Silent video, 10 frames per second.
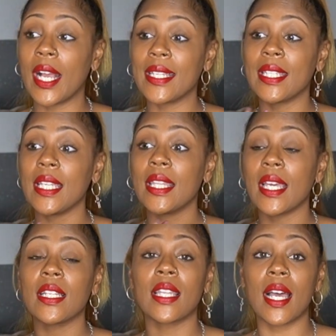I see
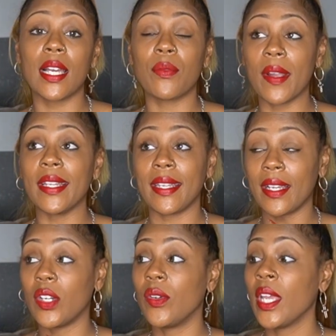that a lot right
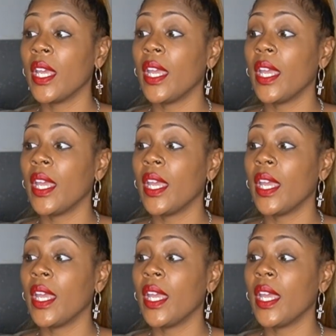now.